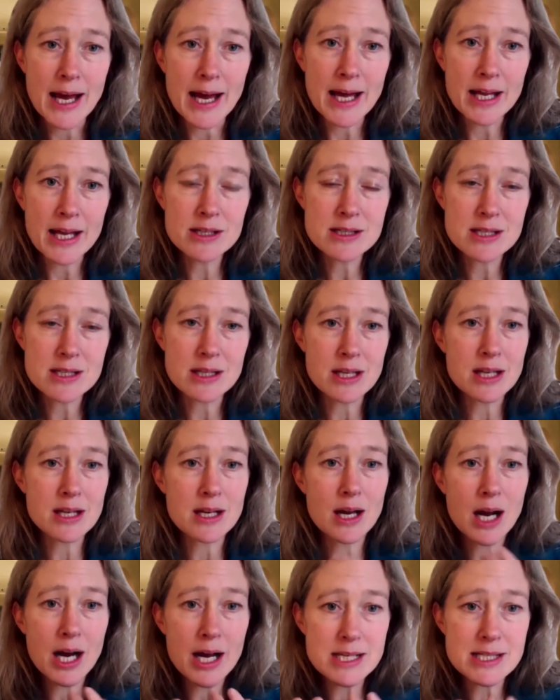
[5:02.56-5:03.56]
and the
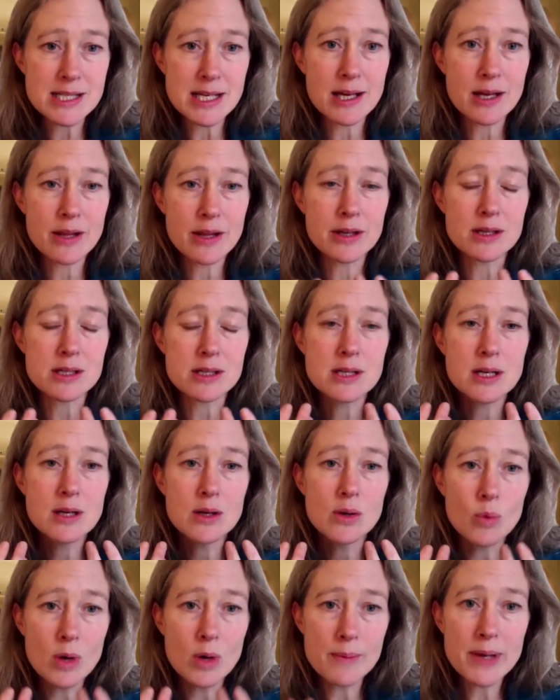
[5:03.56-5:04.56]
idea that
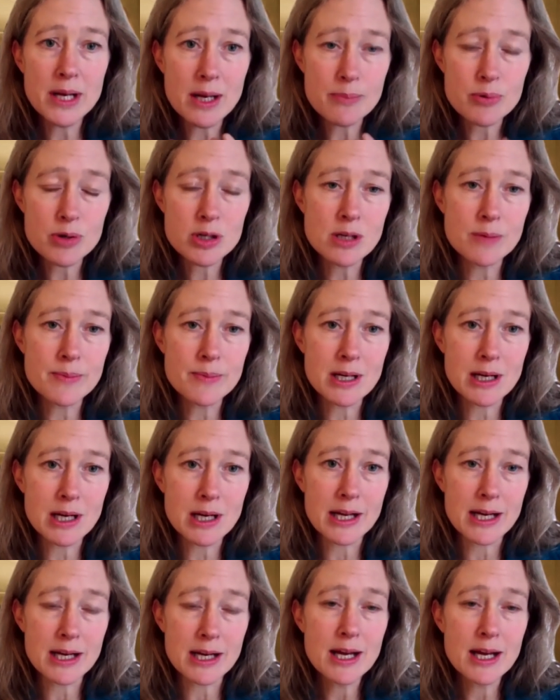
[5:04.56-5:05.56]
women are
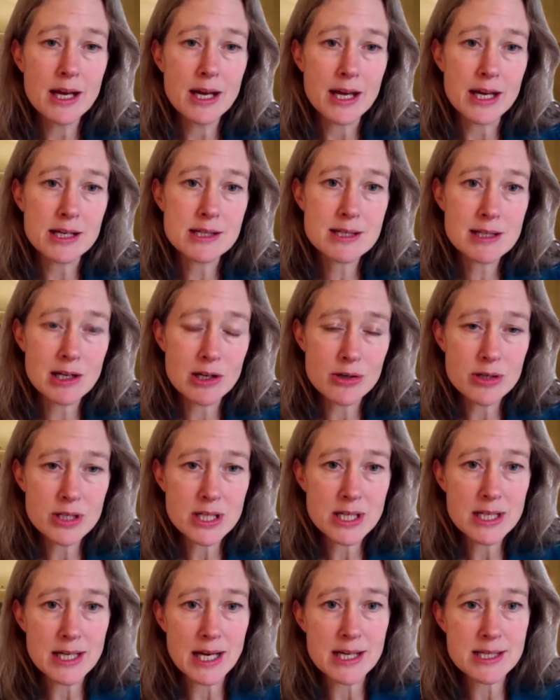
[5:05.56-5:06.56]
predominantly
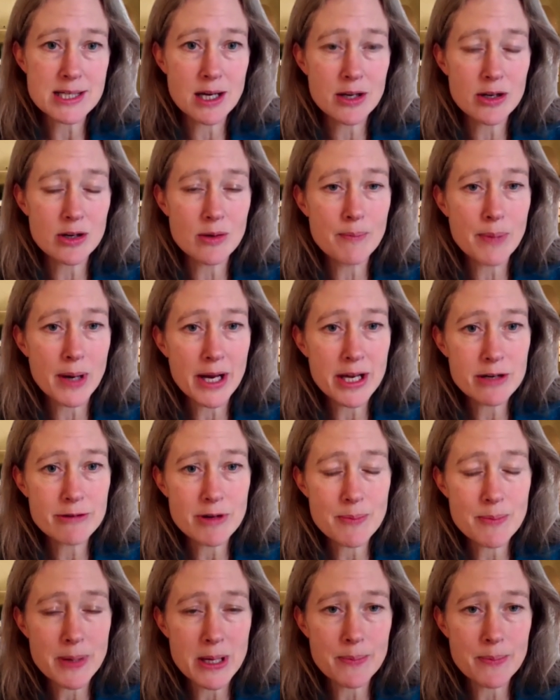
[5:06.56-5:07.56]
excluded, as are non-binary
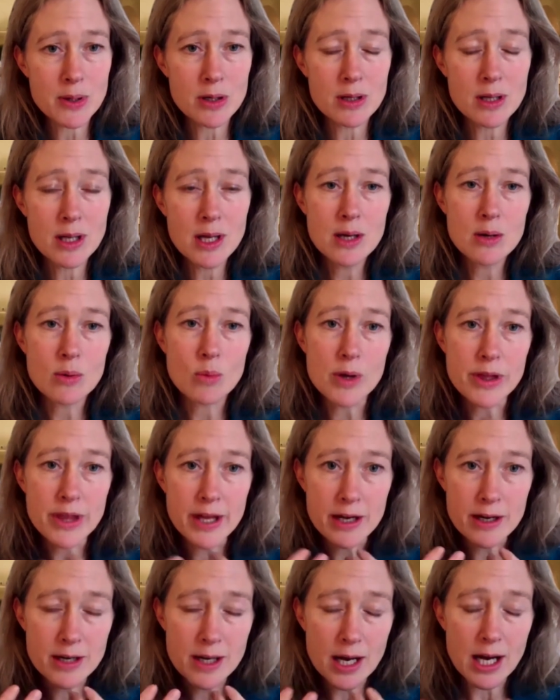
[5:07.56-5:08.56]
people,
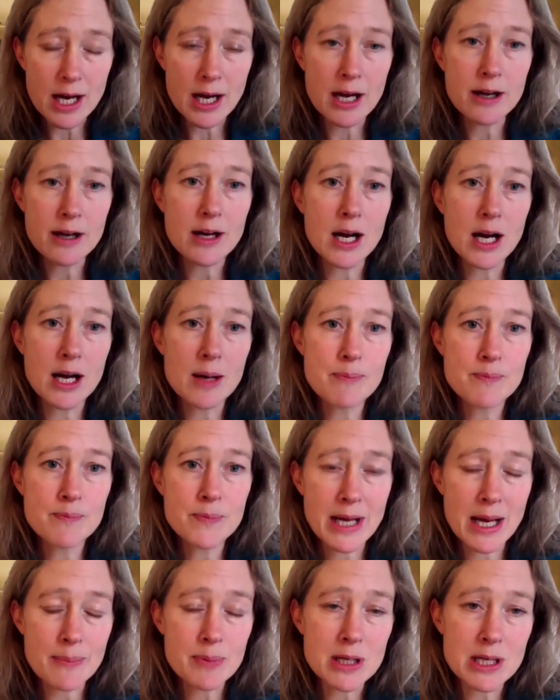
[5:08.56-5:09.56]
within
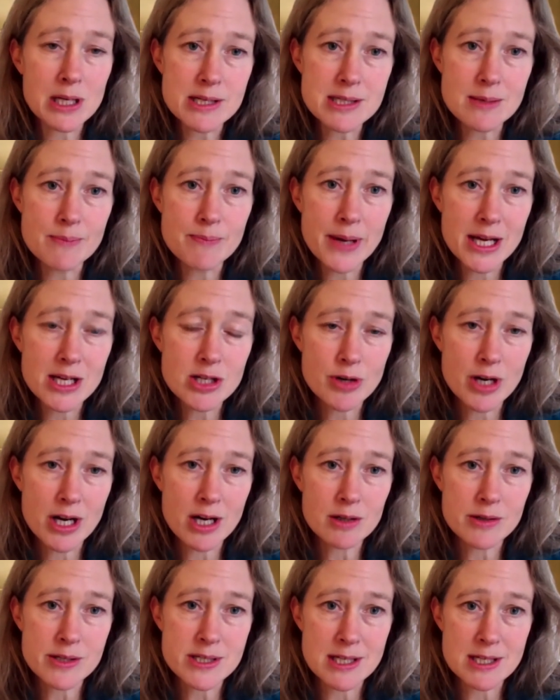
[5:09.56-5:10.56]
capitalist and
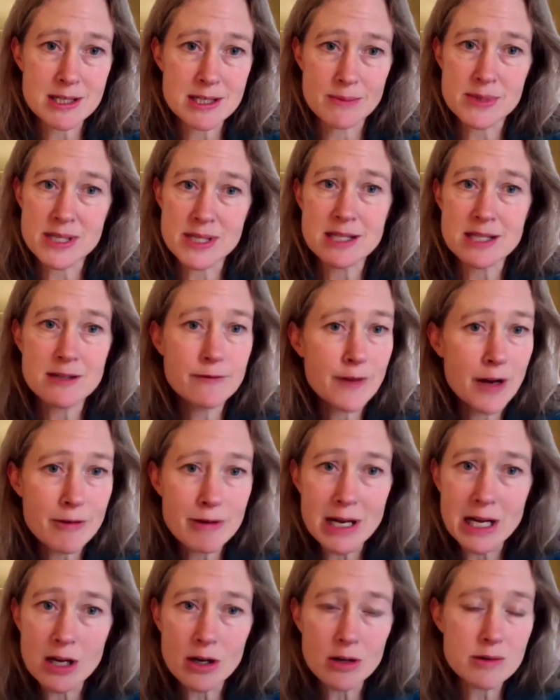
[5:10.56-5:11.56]
patriarchal systems. That's a
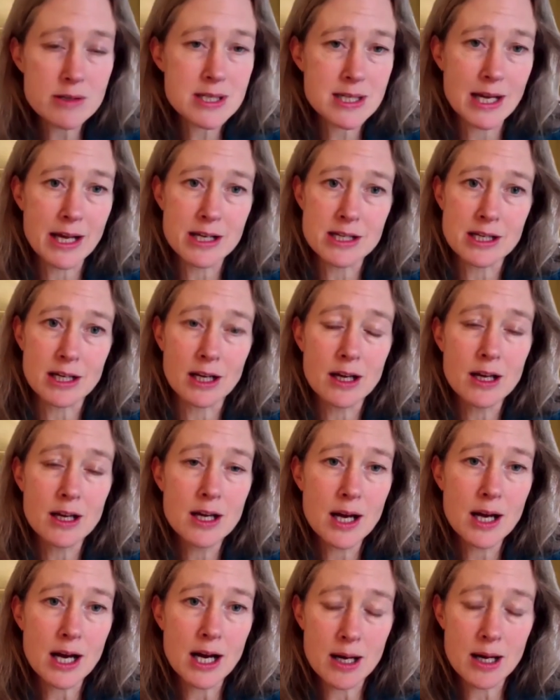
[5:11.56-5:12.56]
very long-standing
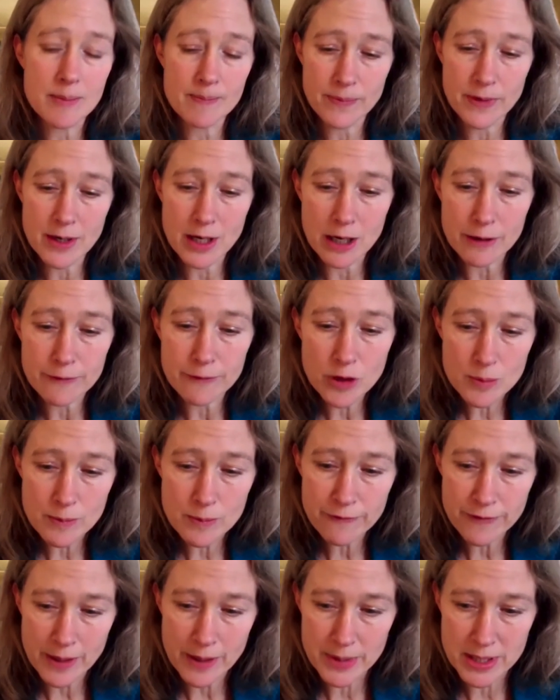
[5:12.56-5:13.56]
form of
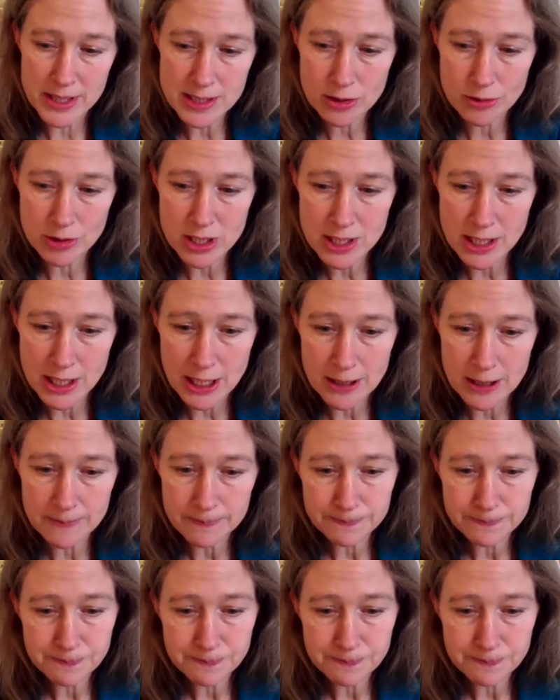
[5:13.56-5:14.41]
feminist critique.